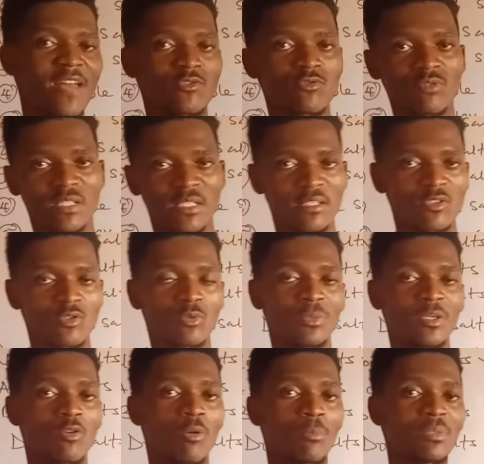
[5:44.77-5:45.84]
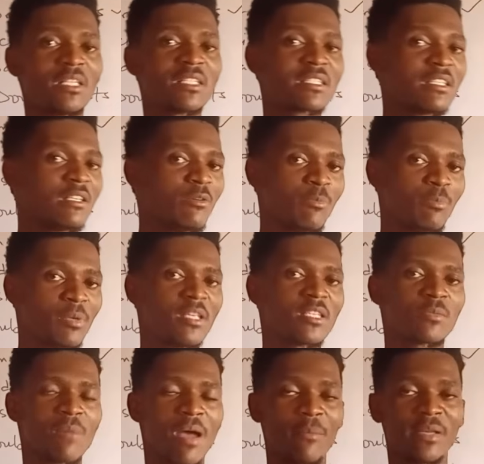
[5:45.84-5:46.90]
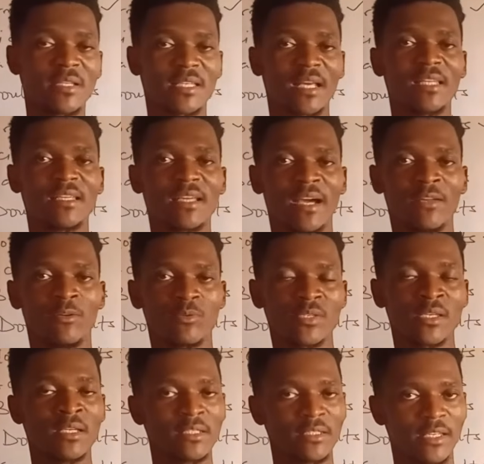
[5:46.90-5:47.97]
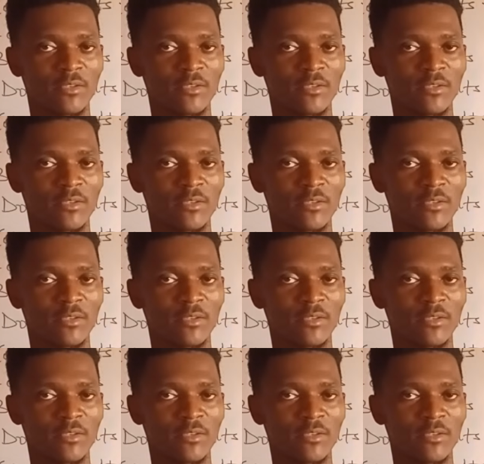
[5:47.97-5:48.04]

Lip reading: hydrogens to be completely replaced by metallic ions,